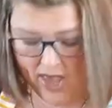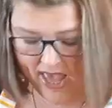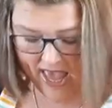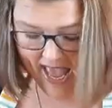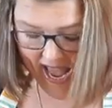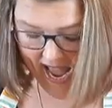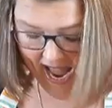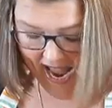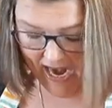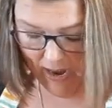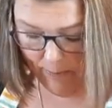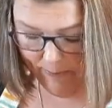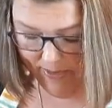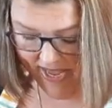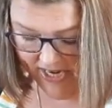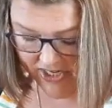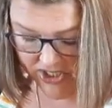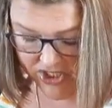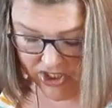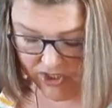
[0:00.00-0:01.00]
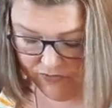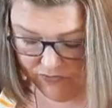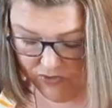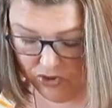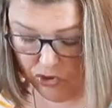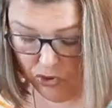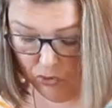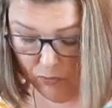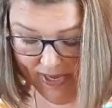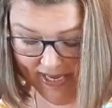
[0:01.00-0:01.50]
and I picked just a few little
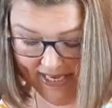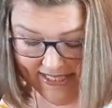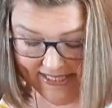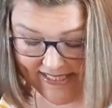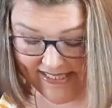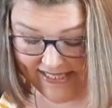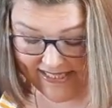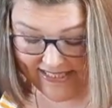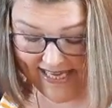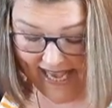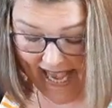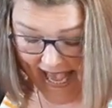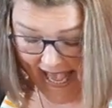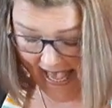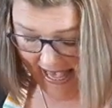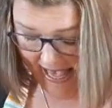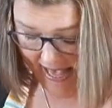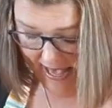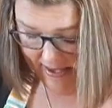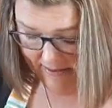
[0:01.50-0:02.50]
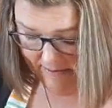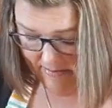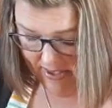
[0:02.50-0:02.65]
pieces of thyme,